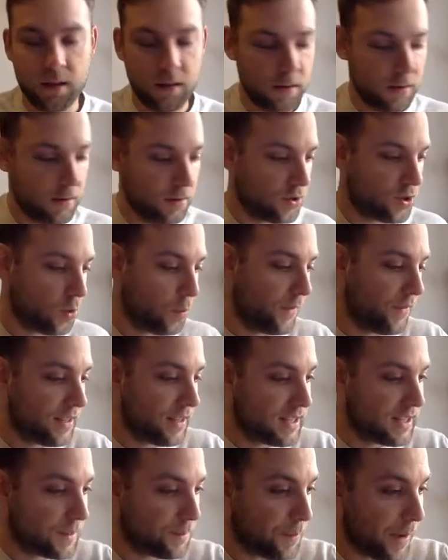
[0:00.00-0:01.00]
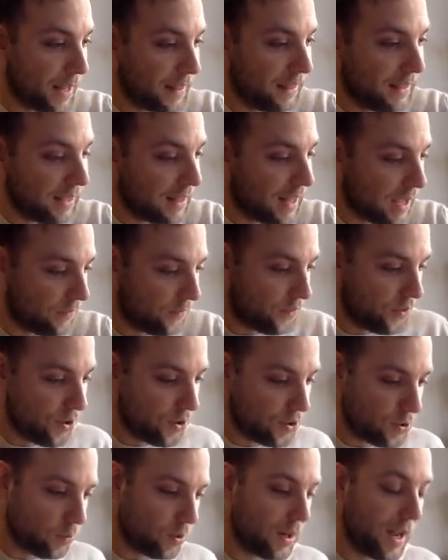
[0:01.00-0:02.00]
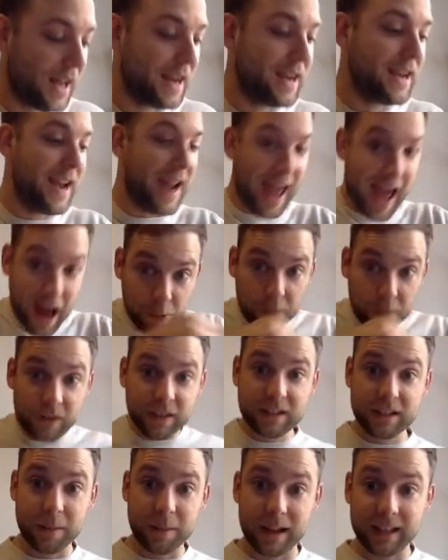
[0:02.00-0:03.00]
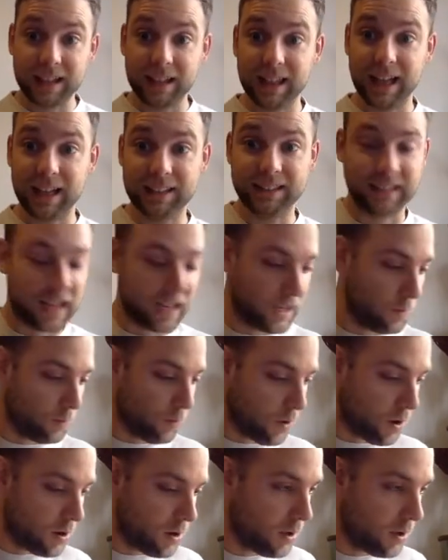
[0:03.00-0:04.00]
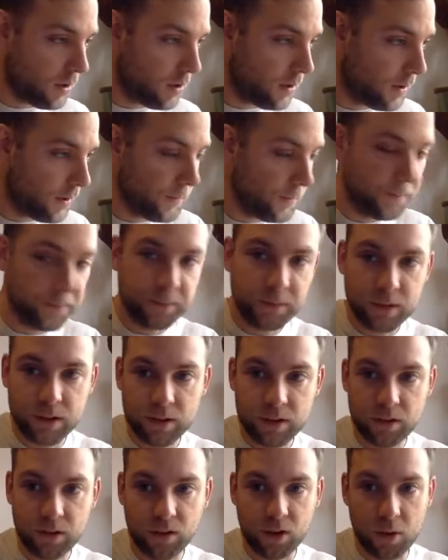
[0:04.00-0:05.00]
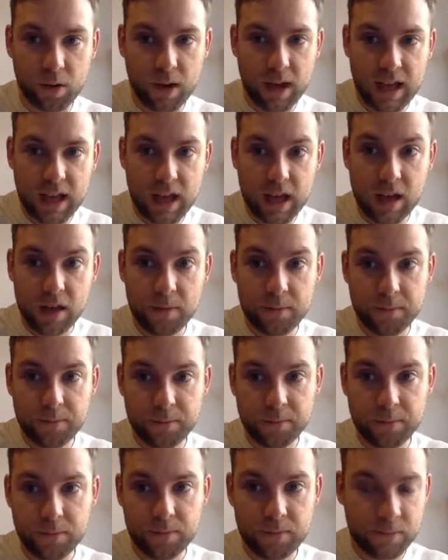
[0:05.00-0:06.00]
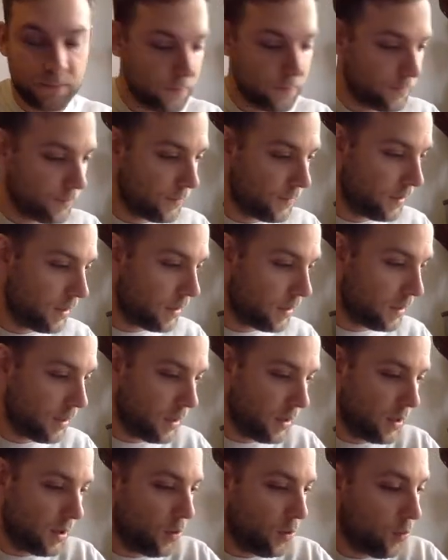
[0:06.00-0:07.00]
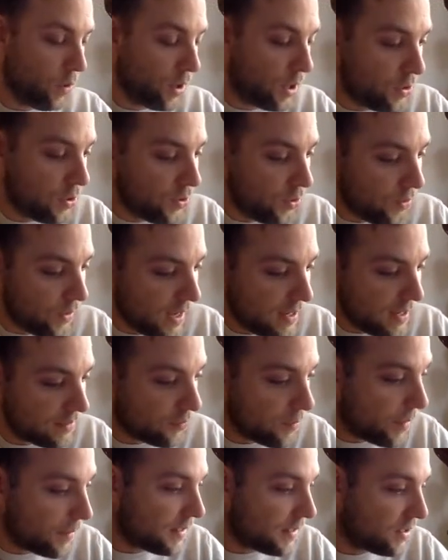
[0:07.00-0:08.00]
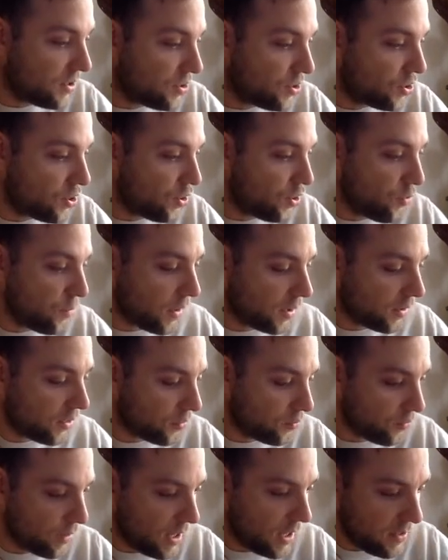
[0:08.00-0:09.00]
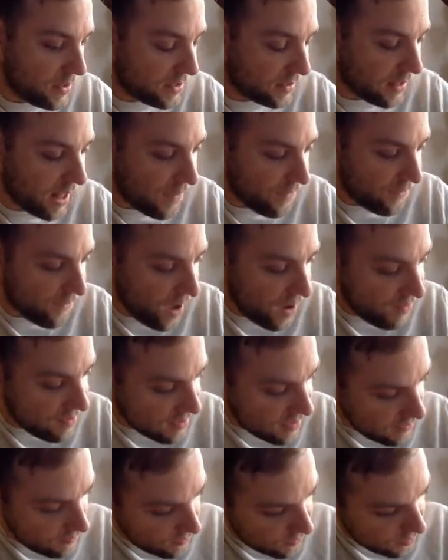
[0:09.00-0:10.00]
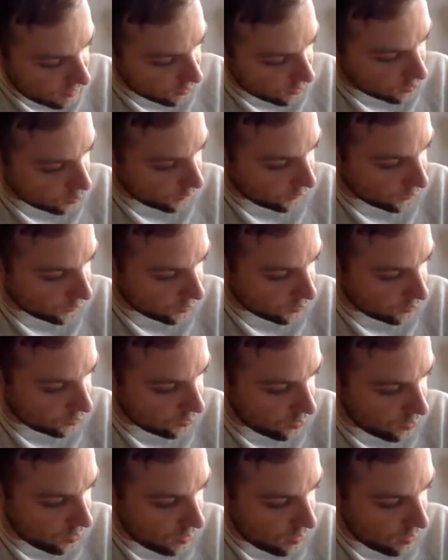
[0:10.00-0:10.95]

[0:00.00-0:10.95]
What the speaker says: So we've expanded that first one, and now we're expanding that second one. So here, we're going to do this. Remember, this is 2 by 3. It's like very similar to the ones we've just done.